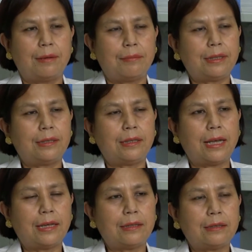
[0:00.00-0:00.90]
But
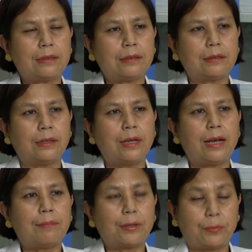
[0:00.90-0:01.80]

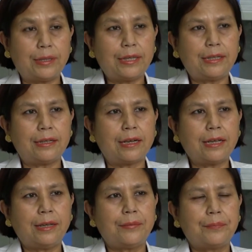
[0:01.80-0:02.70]
when they
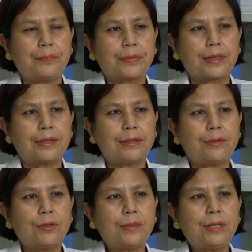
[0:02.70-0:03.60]
die,
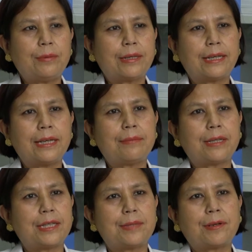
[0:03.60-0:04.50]
nobody will claim
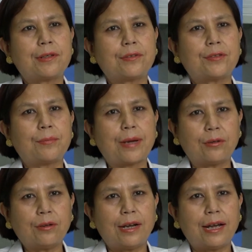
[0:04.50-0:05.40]
that it's because of
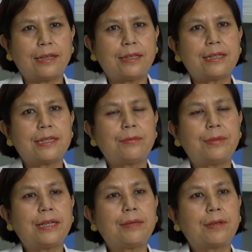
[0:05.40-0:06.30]
tobacco, and they'll say
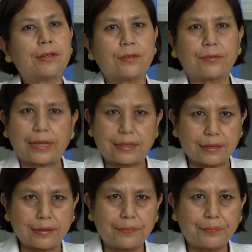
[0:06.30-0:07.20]
we died because of cancer.